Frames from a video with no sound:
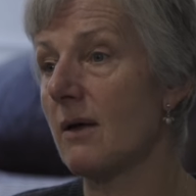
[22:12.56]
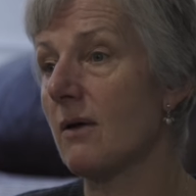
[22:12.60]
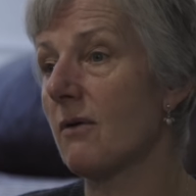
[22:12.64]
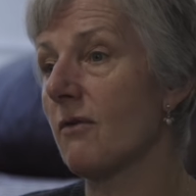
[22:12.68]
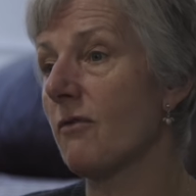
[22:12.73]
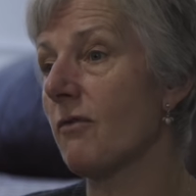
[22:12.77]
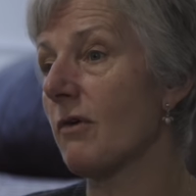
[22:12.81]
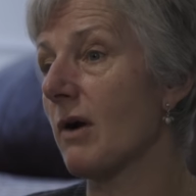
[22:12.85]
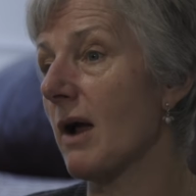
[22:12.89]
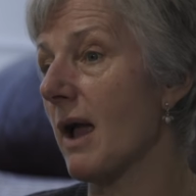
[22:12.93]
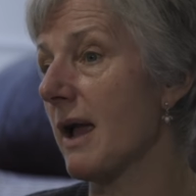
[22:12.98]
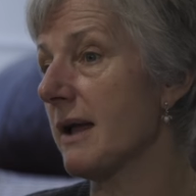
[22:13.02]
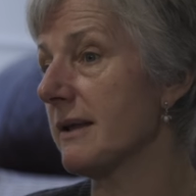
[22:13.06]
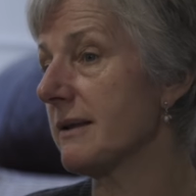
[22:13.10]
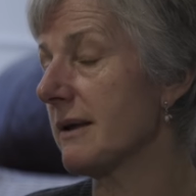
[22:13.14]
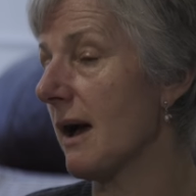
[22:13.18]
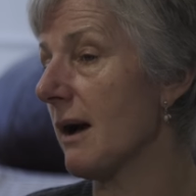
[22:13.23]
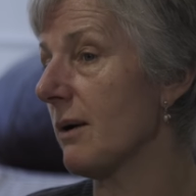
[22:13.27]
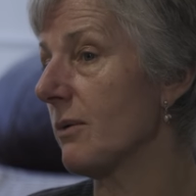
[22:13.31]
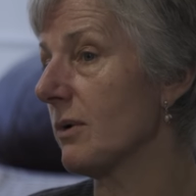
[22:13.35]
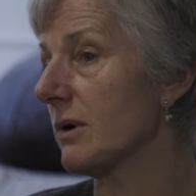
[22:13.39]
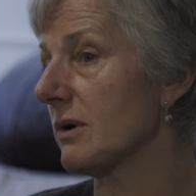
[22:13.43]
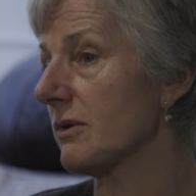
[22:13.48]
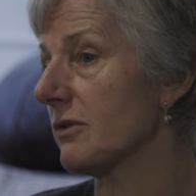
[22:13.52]
for 8
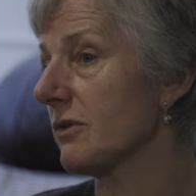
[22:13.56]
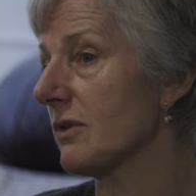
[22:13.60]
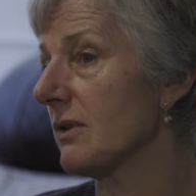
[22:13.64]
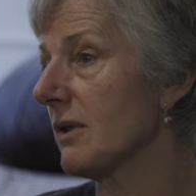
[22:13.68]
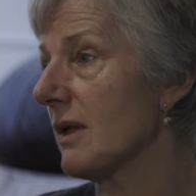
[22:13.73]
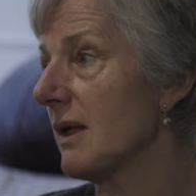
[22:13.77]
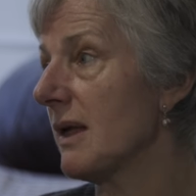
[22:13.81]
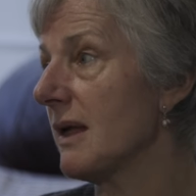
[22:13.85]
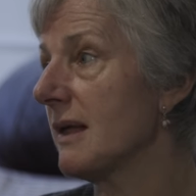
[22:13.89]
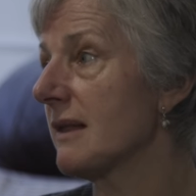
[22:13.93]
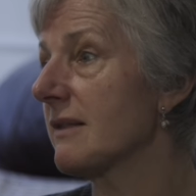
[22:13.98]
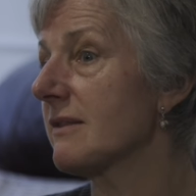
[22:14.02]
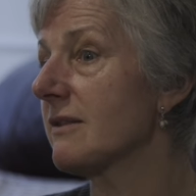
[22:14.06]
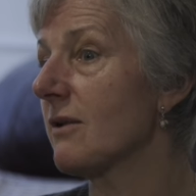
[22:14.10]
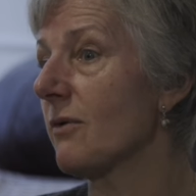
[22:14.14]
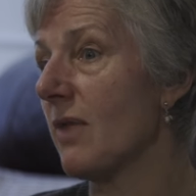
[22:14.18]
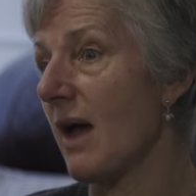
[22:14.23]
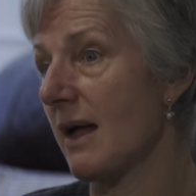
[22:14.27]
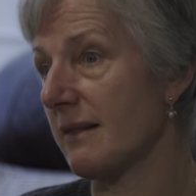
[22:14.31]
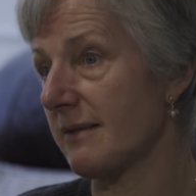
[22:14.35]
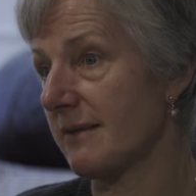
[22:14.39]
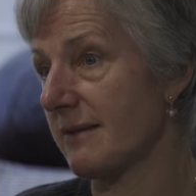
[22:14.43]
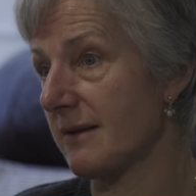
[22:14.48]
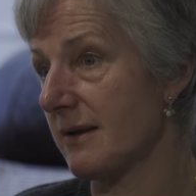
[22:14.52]
hours. So
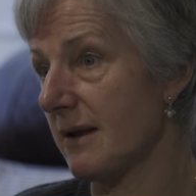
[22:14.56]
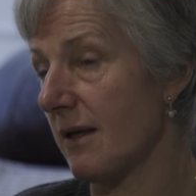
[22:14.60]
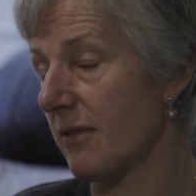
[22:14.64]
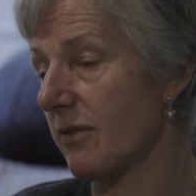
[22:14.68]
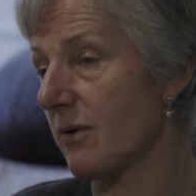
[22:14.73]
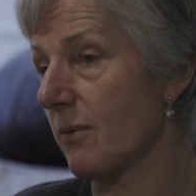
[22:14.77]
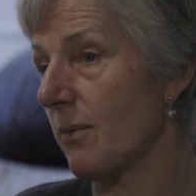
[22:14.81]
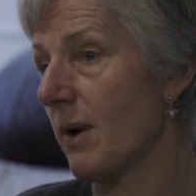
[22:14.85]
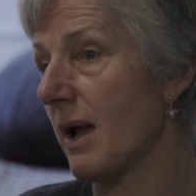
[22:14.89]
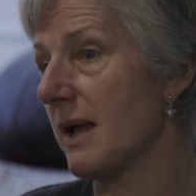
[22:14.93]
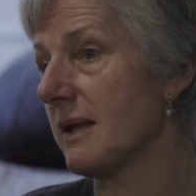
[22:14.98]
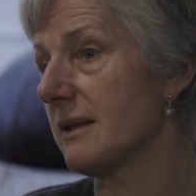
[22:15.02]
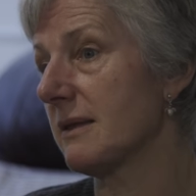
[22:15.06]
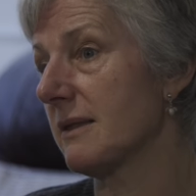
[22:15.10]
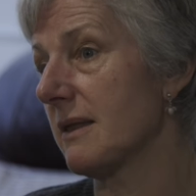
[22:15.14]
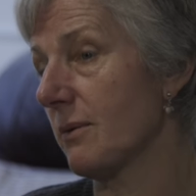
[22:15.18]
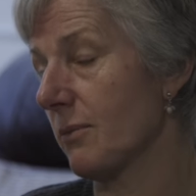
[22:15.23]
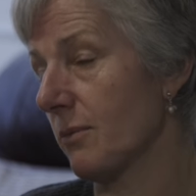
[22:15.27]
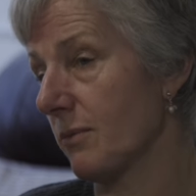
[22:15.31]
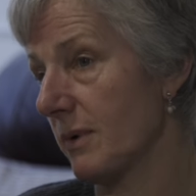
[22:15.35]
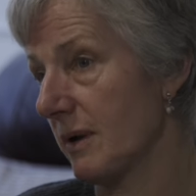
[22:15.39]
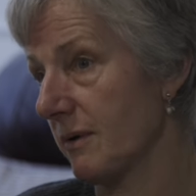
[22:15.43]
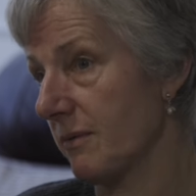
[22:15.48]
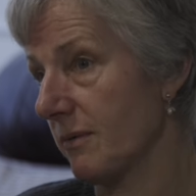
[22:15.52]
that's another way
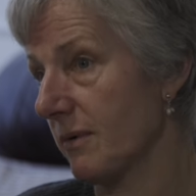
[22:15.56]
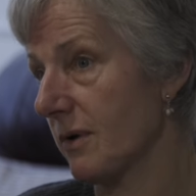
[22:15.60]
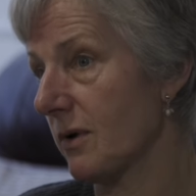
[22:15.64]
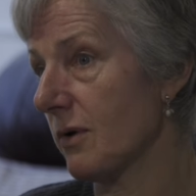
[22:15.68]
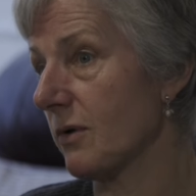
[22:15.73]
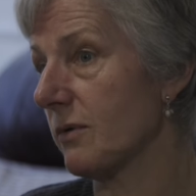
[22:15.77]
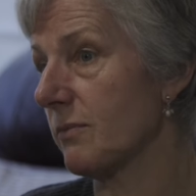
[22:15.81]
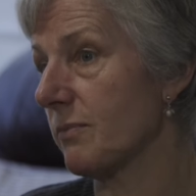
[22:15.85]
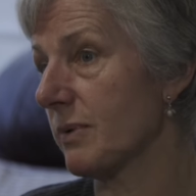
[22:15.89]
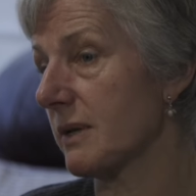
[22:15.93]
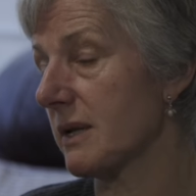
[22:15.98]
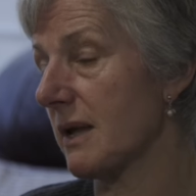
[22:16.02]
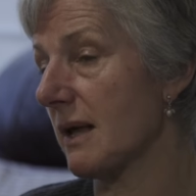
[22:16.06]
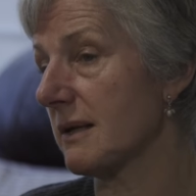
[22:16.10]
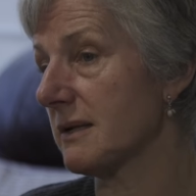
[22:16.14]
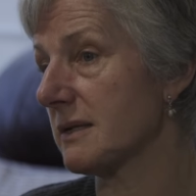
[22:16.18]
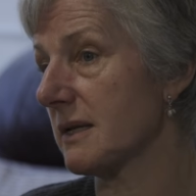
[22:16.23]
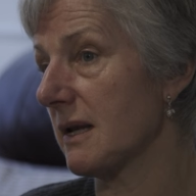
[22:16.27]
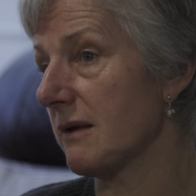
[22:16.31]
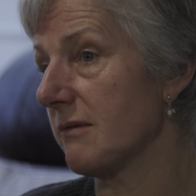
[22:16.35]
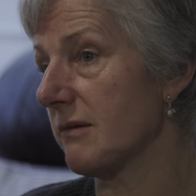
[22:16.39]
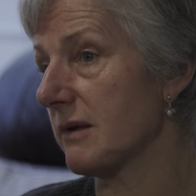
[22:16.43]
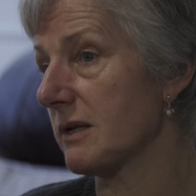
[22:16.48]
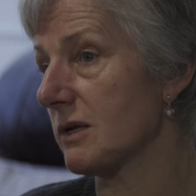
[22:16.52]
that we could
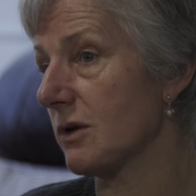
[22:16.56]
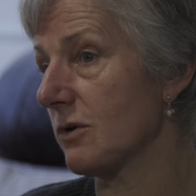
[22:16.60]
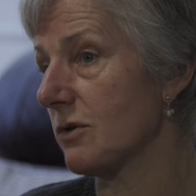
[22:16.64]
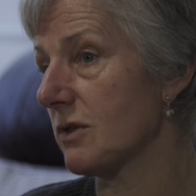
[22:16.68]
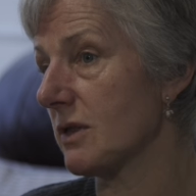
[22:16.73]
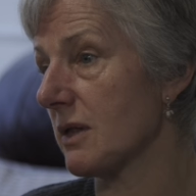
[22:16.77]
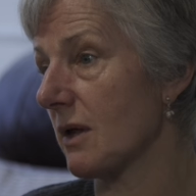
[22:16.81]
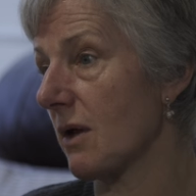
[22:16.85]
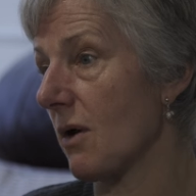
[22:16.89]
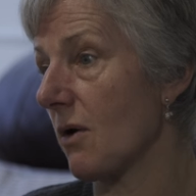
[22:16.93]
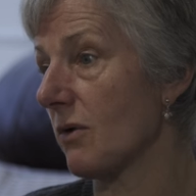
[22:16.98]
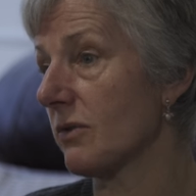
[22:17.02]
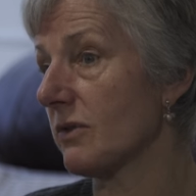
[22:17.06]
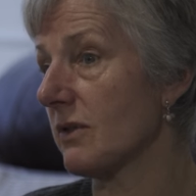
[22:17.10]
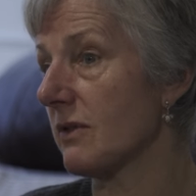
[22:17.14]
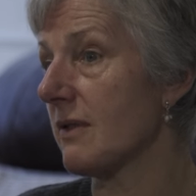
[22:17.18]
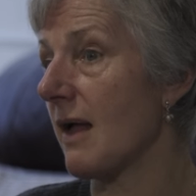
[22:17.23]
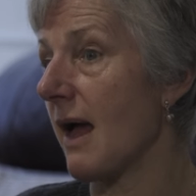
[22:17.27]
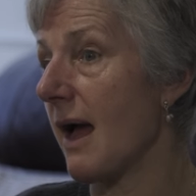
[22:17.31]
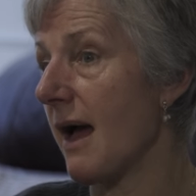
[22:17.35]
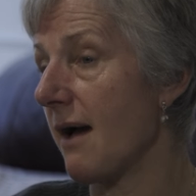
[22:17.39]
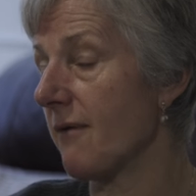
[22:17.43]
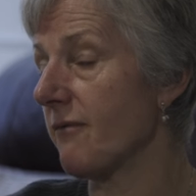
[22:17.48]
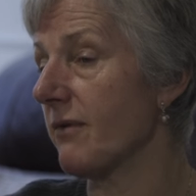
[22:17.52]
potentially reduce the cost, is
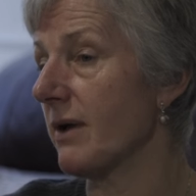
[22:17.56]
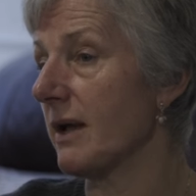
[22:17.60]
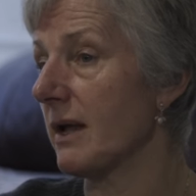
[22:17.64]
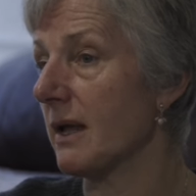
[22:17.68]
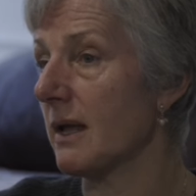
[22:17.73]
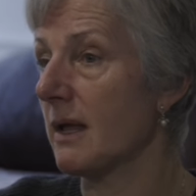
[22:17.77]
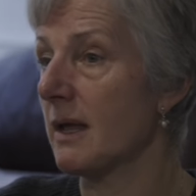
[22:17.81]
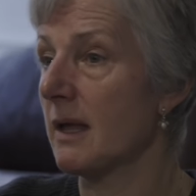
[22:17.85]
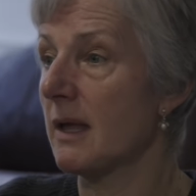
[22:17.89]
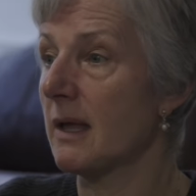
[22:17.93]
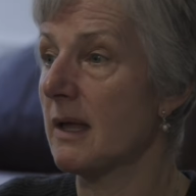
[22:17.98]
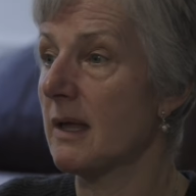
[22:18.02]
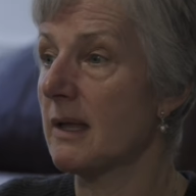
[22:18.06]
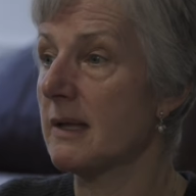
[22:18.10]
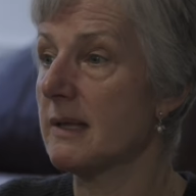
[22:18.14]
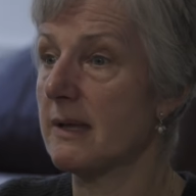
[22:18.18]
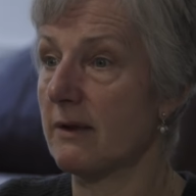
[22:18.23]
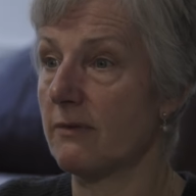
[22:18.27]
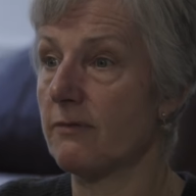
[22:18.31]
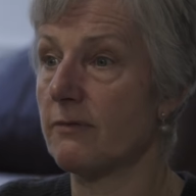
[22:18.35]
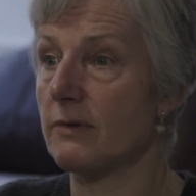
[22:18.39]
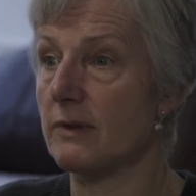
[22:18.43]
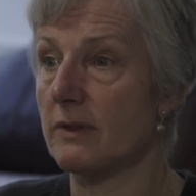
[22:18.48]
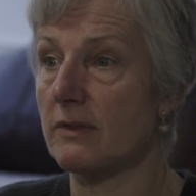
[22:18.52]
having
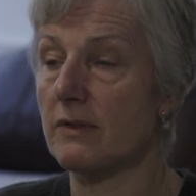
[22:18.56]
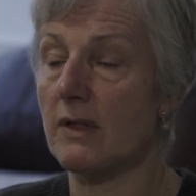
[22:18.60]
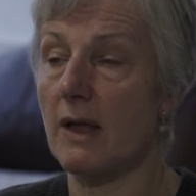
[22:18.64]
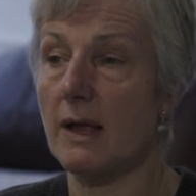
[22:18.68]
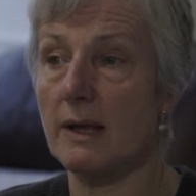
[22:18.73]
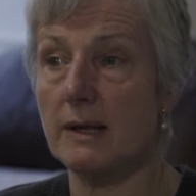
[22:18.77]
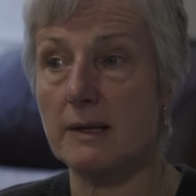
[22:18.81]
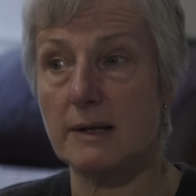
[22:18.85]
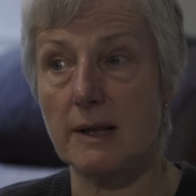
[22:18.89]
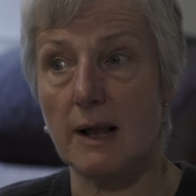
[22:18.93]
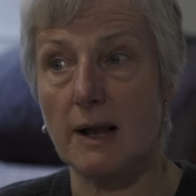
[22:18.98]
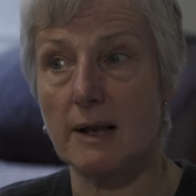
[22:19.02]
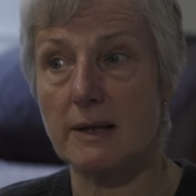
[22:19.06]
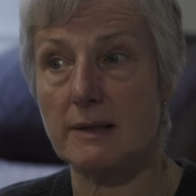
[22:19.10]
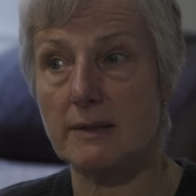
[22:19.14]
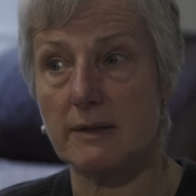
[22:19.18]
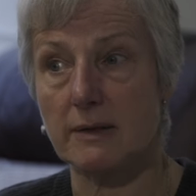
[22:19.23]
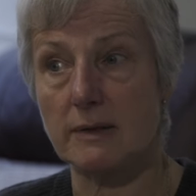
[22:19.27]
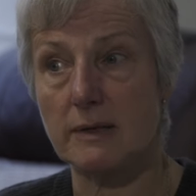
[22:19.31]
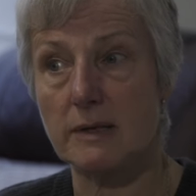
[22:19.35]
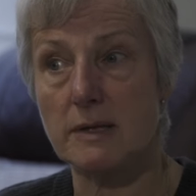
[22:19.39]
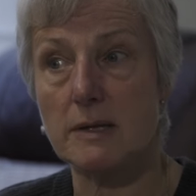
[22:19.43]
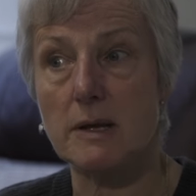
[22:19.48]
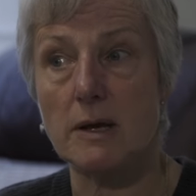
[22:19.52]
different psychedelics
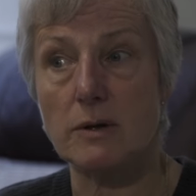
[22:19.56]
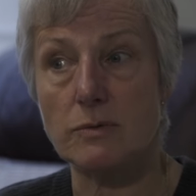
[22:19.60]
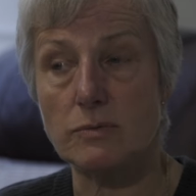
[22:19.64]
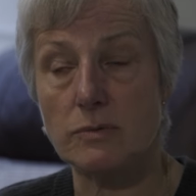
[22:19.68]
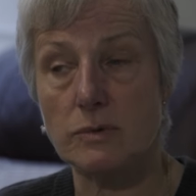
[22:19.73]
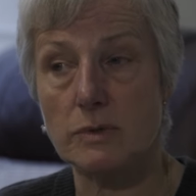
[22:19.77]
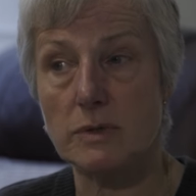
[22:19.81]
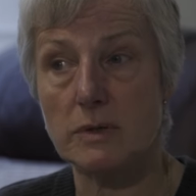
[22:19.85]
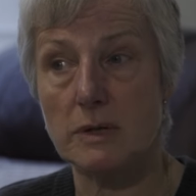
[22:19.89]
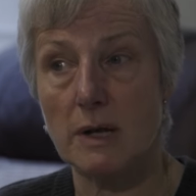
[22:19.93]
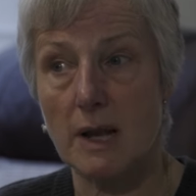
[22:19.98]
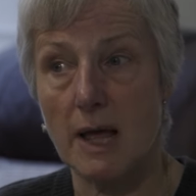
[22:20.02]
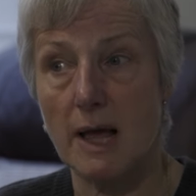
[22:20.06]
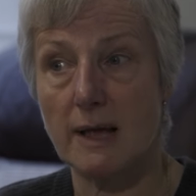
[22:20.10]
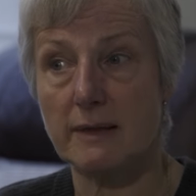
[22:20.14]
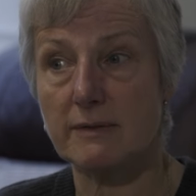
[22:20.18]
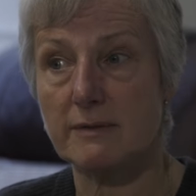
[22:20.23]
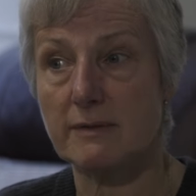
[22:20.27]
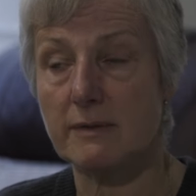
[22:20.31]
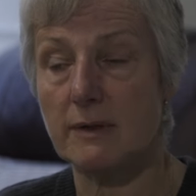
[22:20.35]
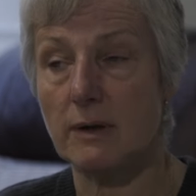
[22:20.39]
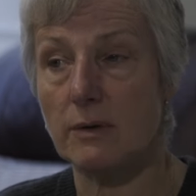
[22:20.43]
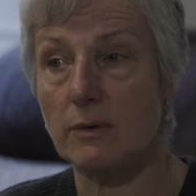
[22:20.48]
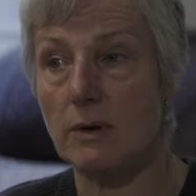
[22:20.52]
that don't
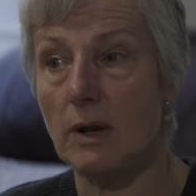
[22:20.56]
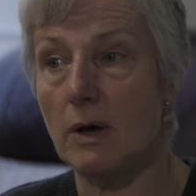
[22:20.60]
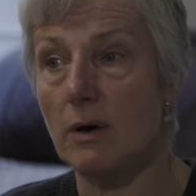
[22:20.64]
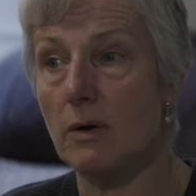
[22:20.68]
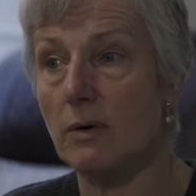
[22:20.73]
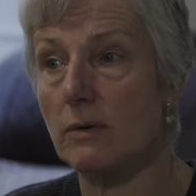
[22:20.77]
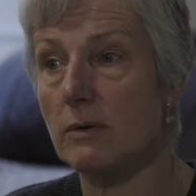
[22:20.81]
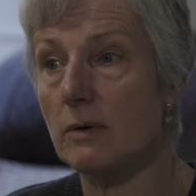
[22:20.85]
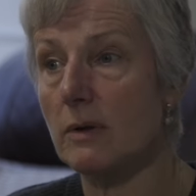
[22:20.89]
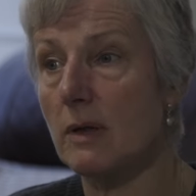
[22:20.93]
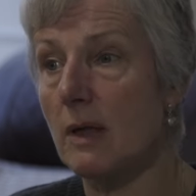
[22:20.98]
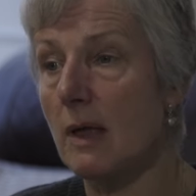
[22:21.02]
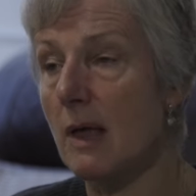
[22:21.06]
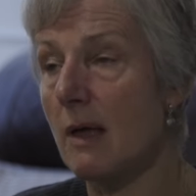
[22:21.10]
last so long.